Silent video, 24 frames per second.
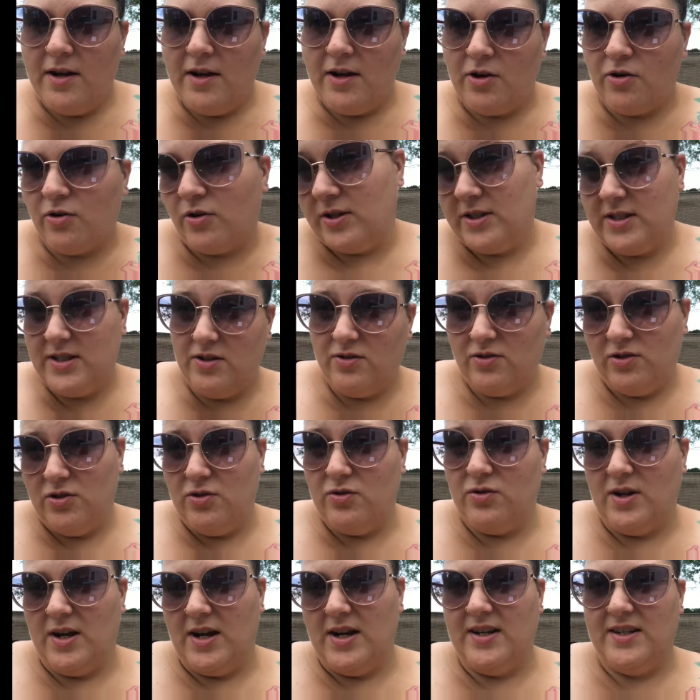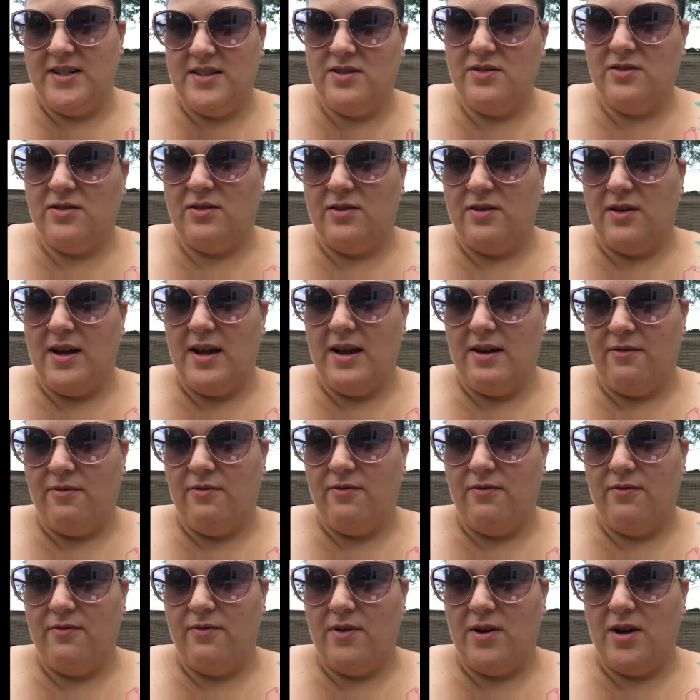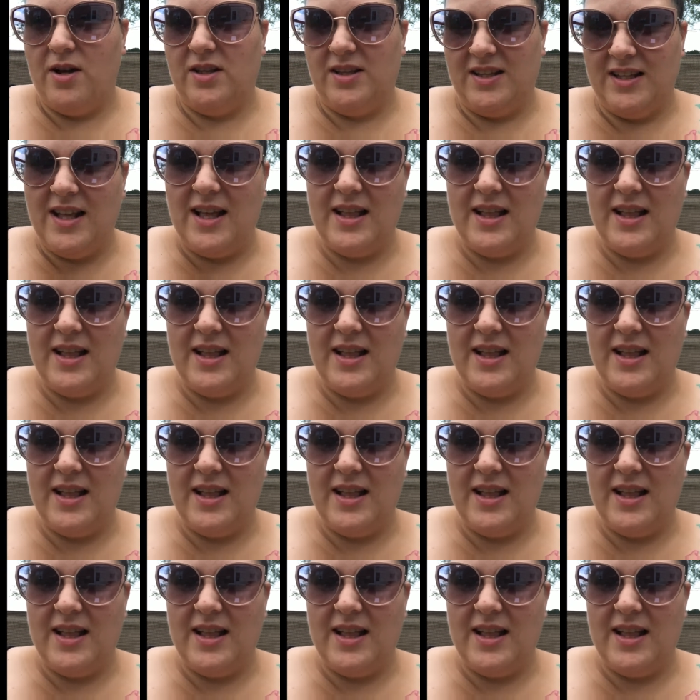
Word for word: or still do kind of still have uh,